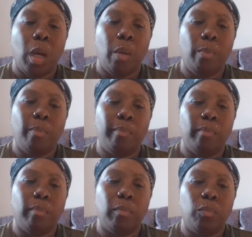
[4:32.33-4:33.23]
We
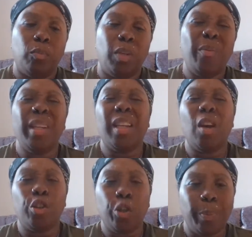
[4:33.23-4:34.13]
did
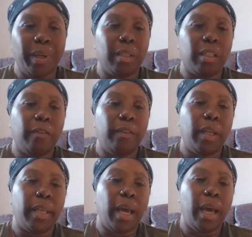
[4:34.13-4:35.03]
go shopping and stuff
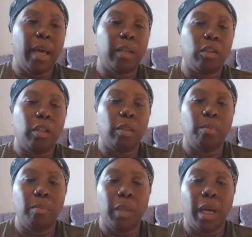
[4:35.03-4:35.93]
like that.
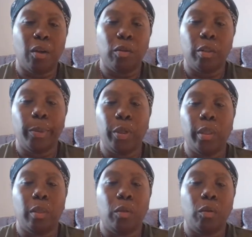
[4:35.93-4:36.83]
She like
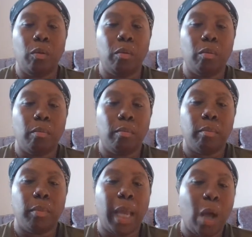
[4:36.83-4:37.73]
contributed to
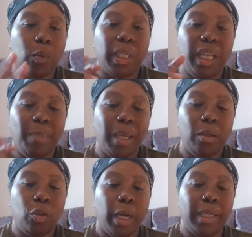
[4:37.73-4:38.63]

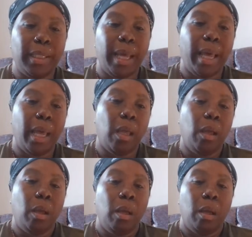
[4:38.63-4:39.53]
housekeeping, should I say.
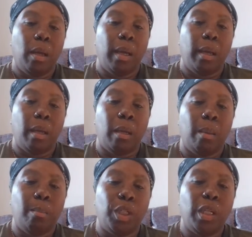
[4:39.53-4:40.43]

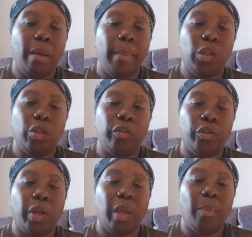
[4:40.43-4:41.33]
She done most of the
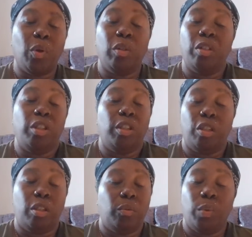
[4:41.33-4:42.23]
cooking because she
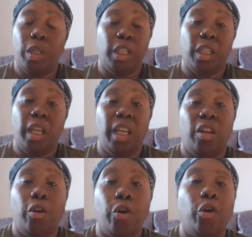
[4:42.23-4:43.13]
just wanted to
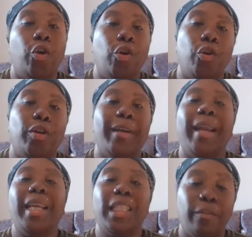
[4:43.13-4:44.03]
eat her
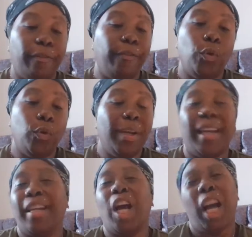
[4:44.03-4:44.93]
native food,
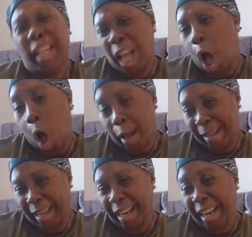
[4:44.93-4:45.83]
and
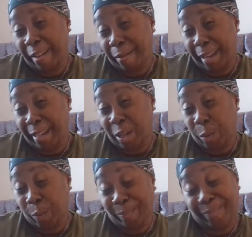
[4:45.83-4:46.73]
I eat anything,
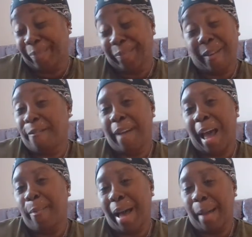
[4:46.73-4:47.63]
so
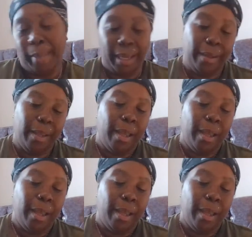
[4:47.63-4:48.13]
bam me.